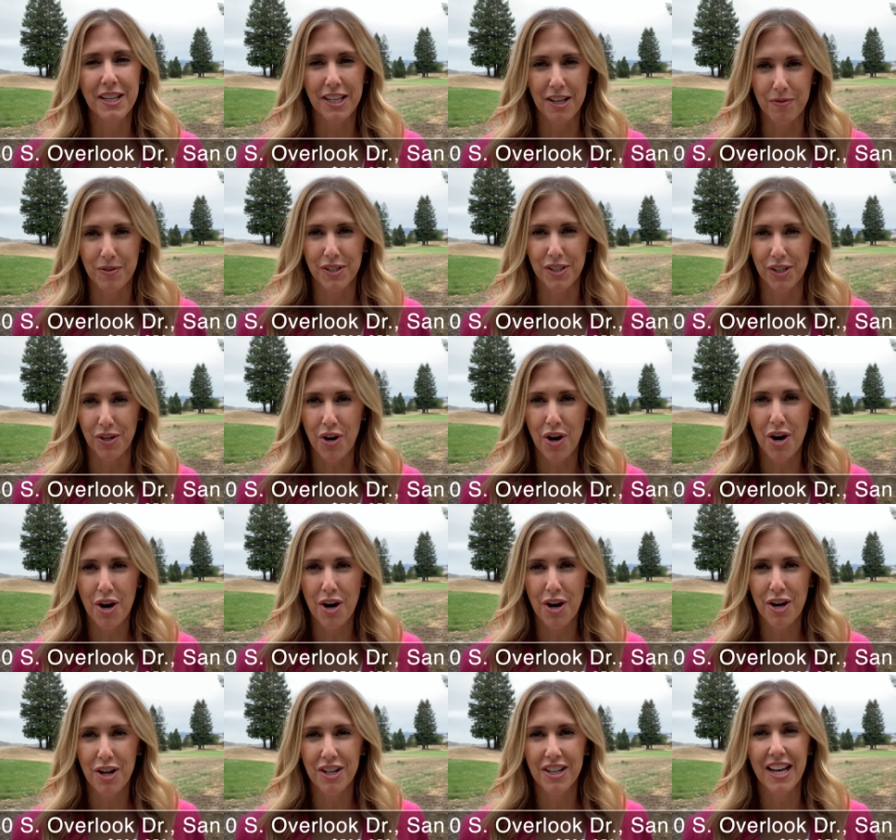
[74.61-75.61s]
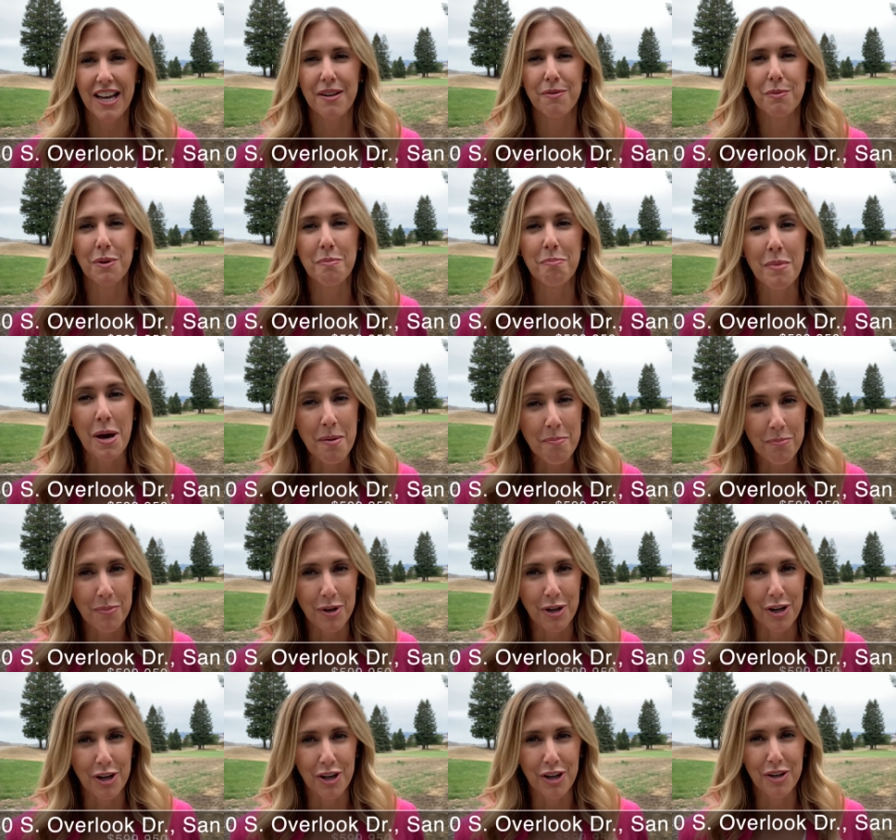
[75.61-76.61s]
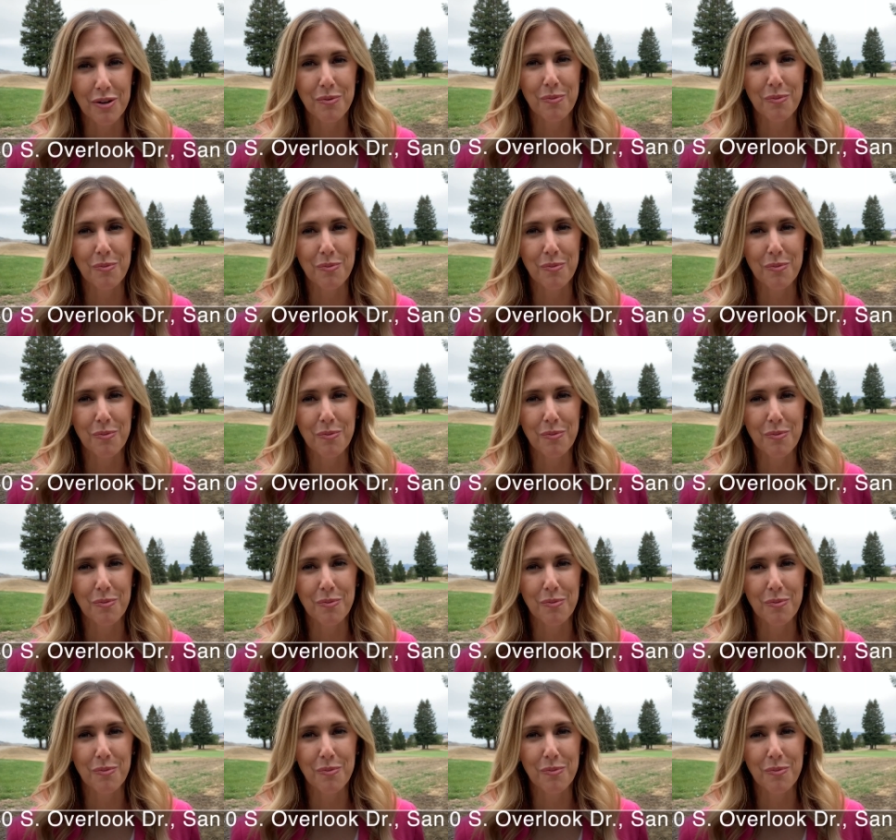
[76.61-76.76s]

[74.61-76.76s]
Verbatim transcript: give us a call, and remember,